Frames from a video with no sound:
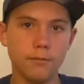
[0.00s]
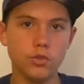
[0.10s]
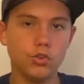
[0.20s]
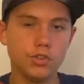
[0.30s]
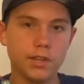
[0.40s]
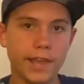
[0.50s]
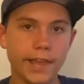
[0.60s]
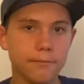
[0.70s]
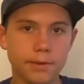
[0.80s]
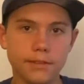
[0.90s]
You just
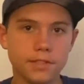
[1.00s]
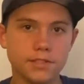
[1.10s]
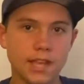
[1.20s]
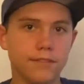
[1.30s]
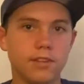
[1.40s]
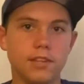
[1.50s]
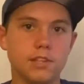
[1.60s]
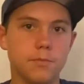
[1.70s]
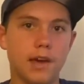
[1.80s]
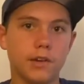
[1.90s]
can't beat the safety of
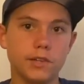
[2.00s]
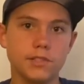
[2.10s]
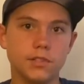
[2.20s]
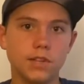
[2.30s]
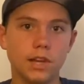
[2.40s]
these batteries.